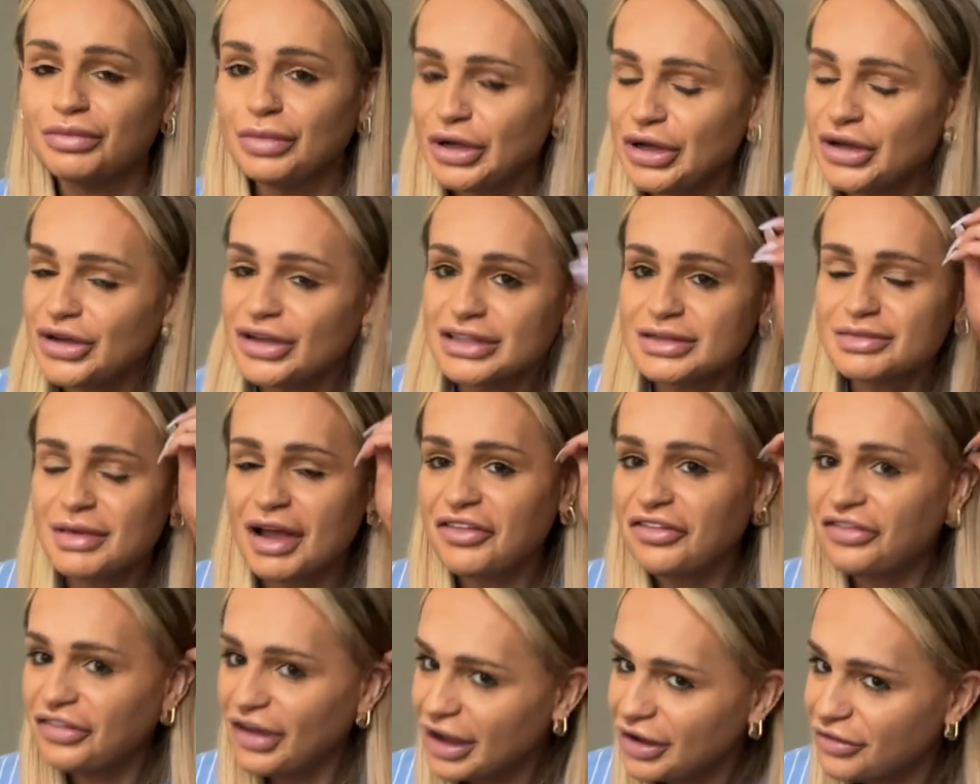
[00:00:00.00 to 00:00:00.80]
Buccal's
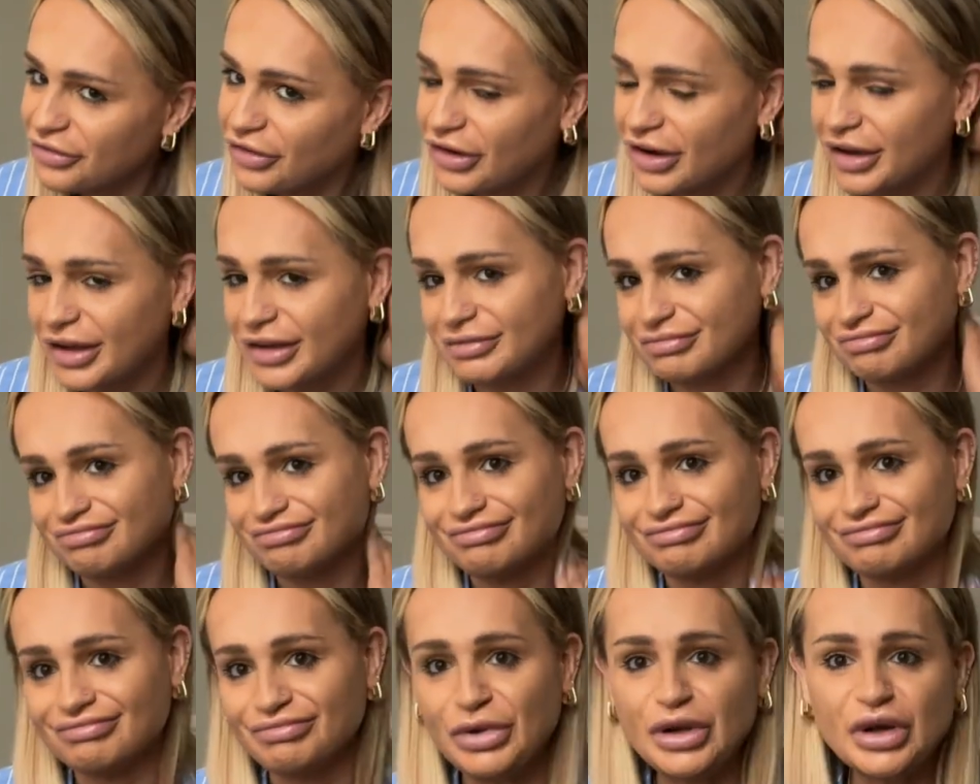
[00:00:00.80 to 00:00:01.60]
my favourite.
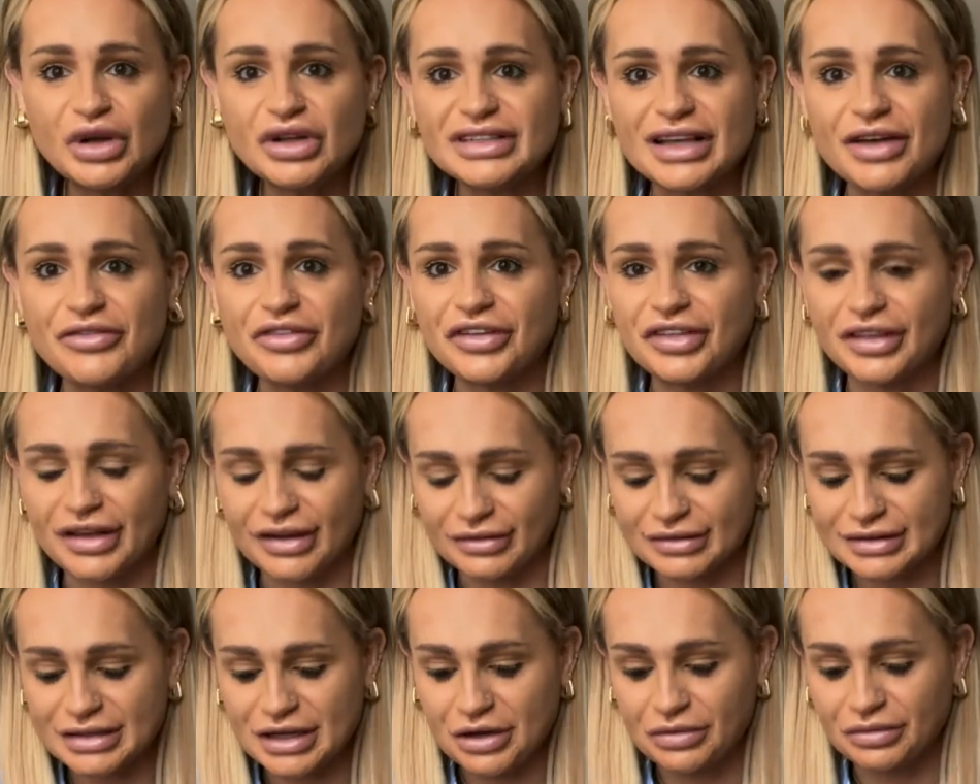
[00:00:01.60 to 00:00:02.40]
Buccal's
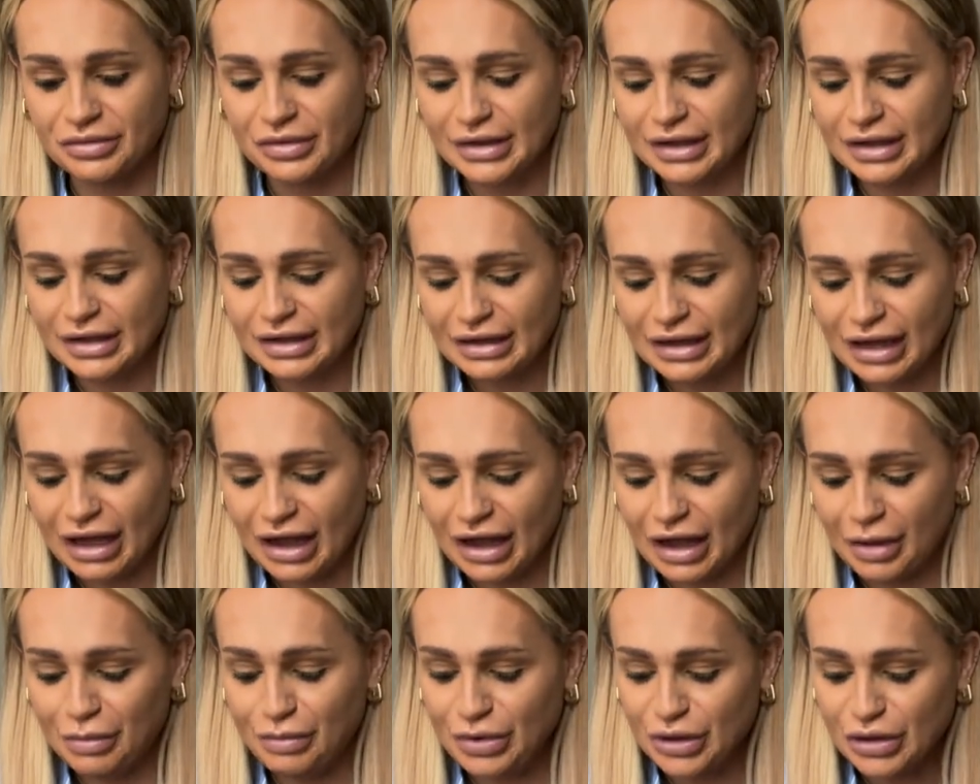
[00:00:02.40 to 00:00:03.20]
everything. So
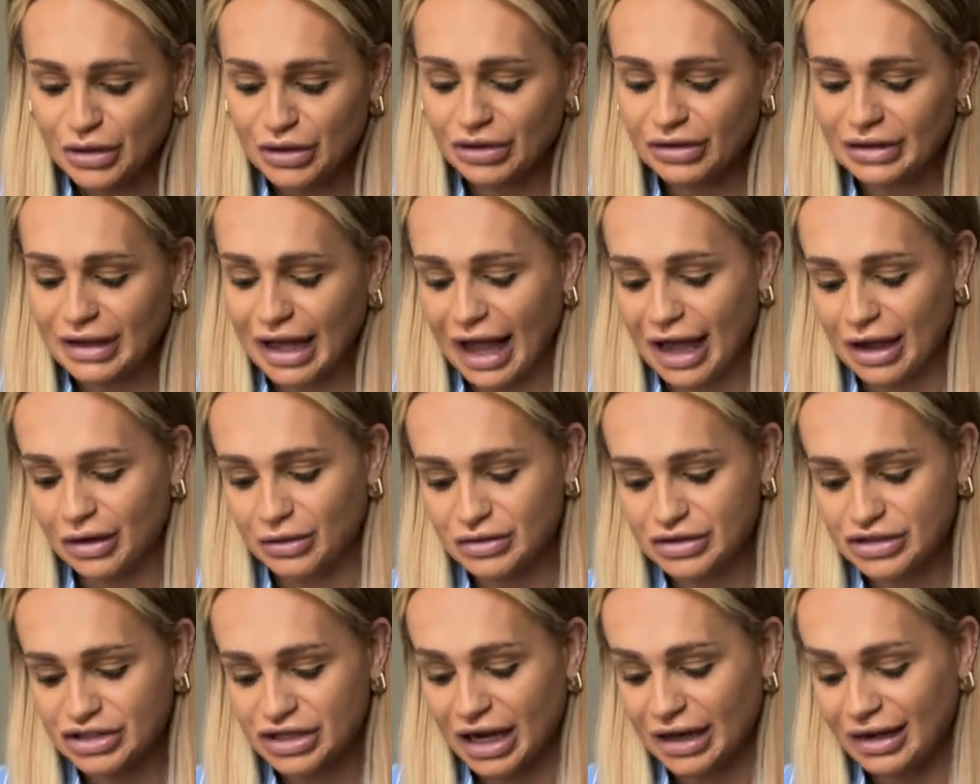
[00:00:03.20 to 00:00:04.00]
a Buccal
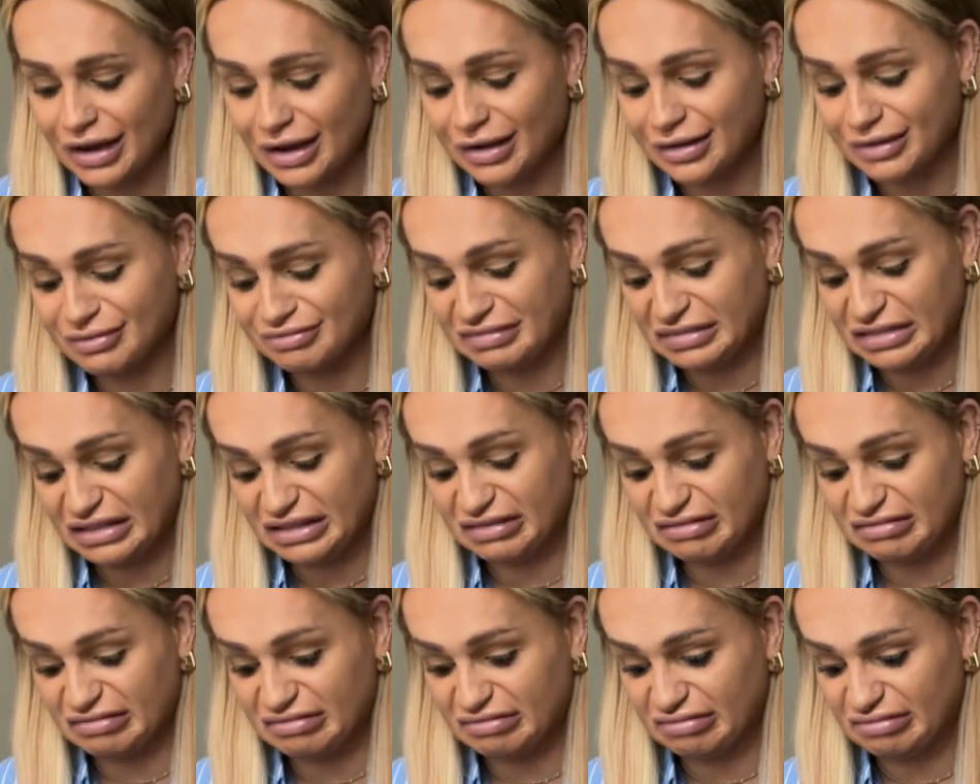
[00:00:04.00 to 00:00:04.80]
couch, and I
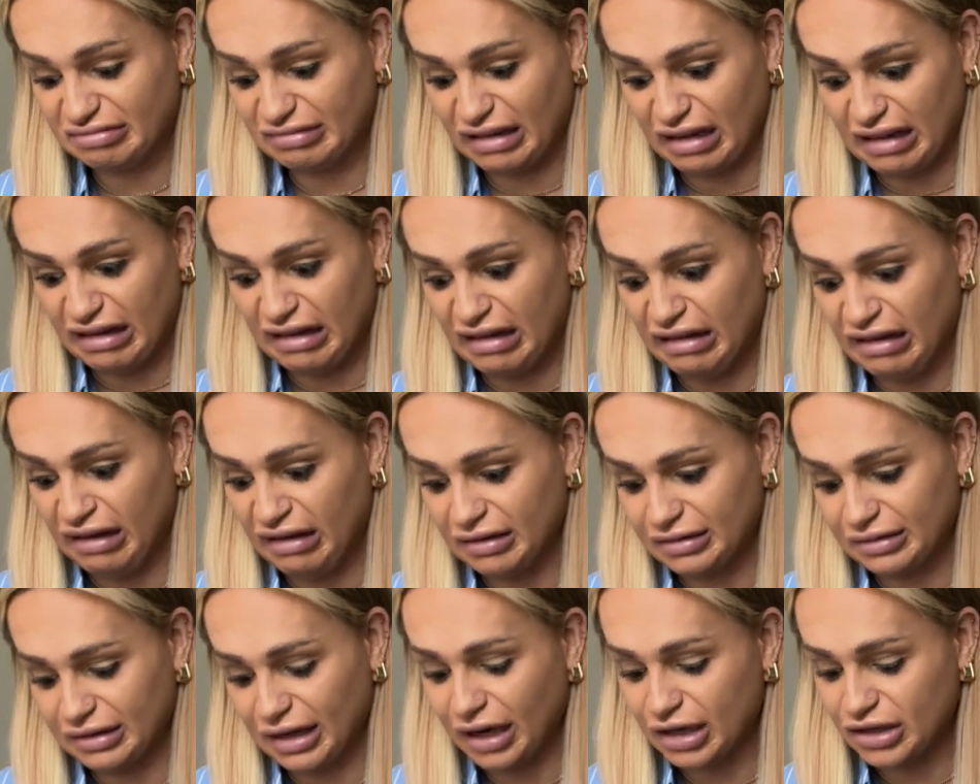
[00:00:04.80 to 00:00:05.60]

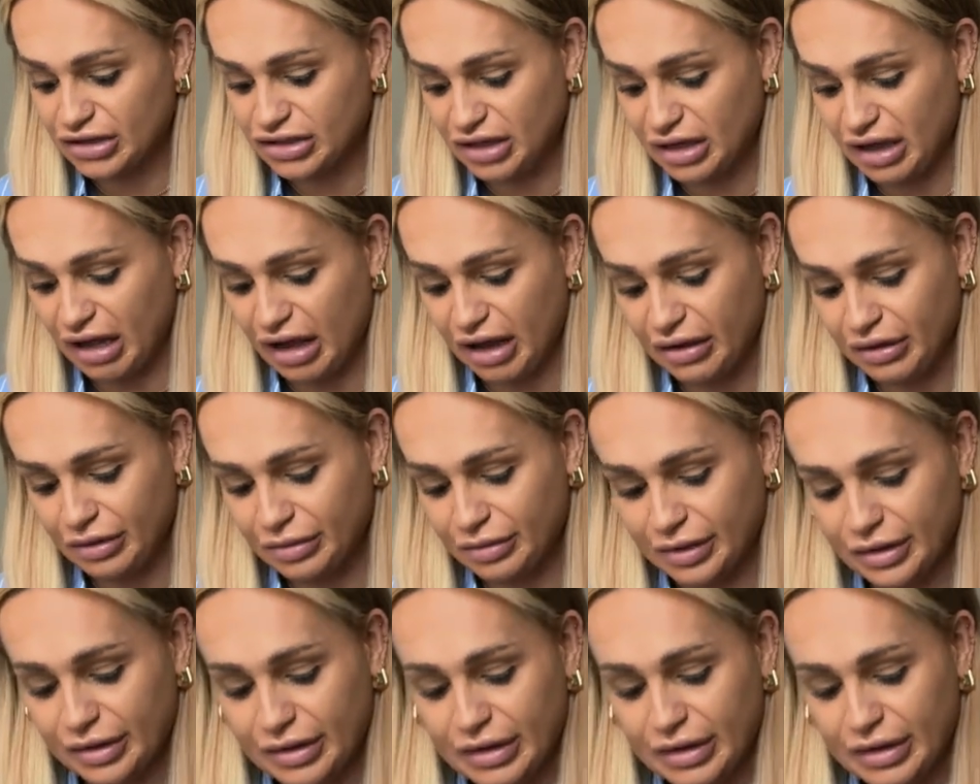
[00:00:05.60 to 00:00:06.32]
can't actually cope.